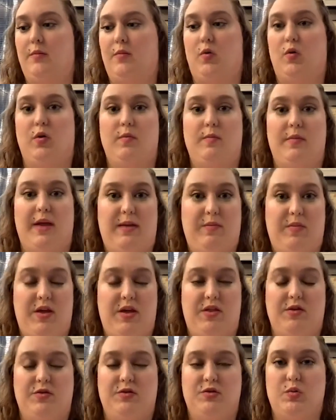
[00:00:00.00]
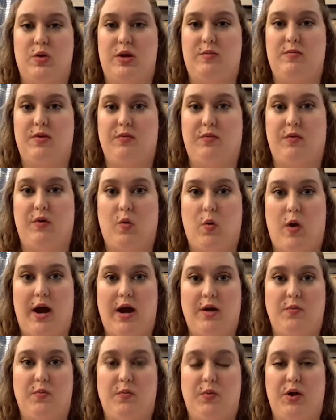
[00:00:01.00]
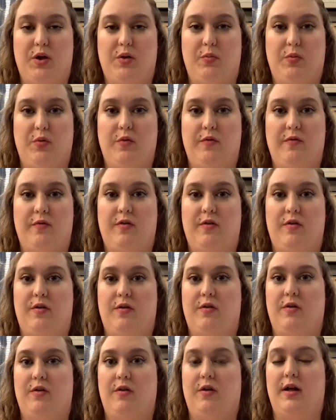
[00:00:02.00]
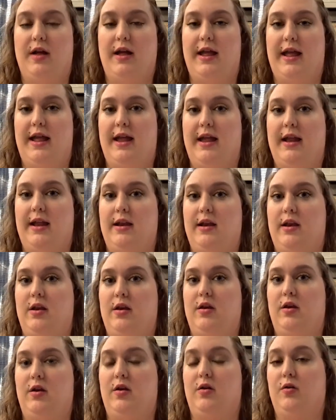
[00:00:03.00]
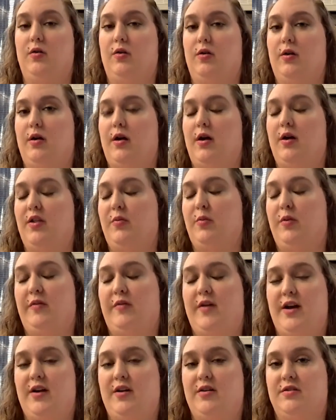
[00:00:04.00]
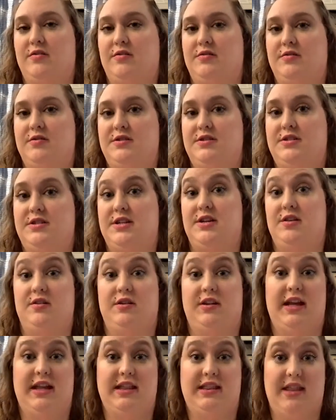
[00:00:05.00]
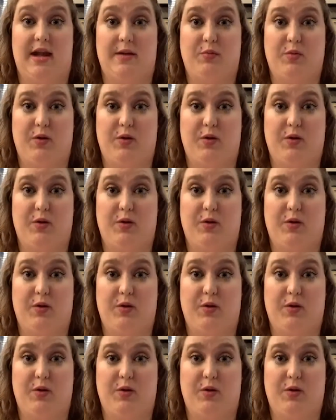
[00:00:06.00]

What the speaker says: Or maybe the treatment required pre-approval and your health provider didn't get that